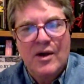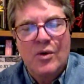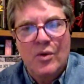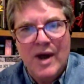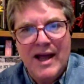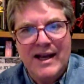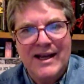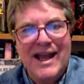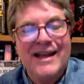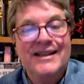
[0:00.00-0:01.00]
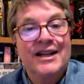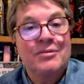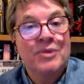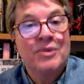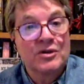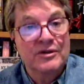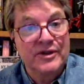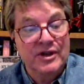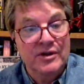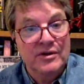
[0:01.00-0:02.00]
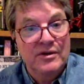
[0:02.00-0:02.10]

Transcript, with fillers: read it and did a book review